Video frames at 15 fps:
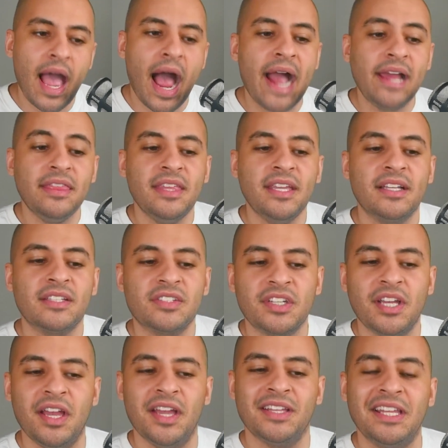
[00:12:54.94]
I think it's
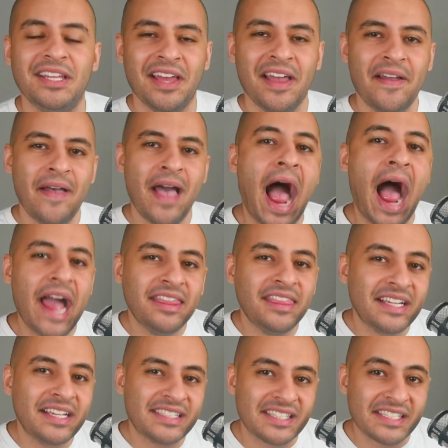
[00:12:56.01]

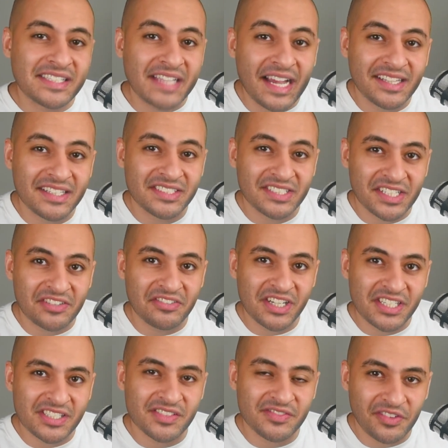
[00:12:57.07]
the silent
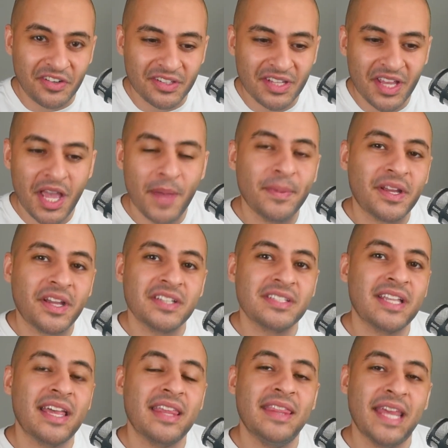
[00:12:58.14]
generation's fault, because
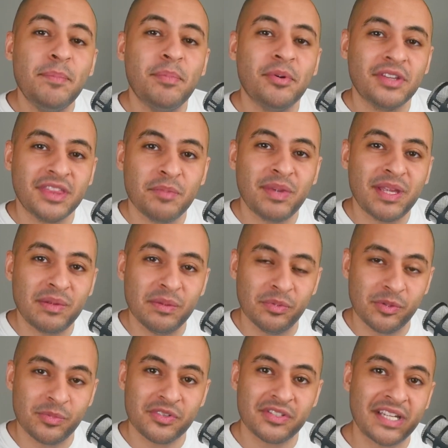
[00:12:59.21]
they birthed the baby
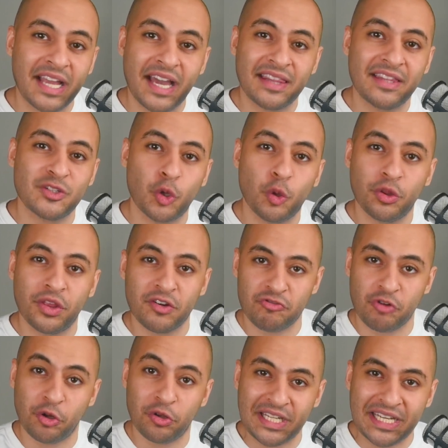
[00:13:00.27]
boomers and got this whole thing
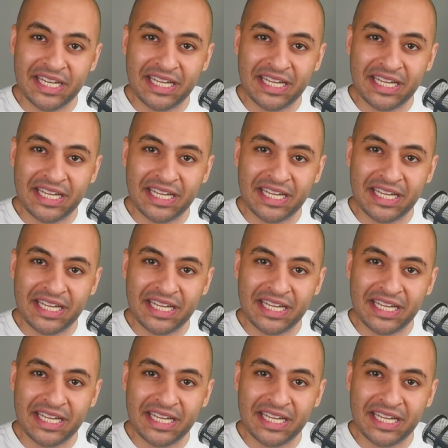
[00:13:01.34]
rolling.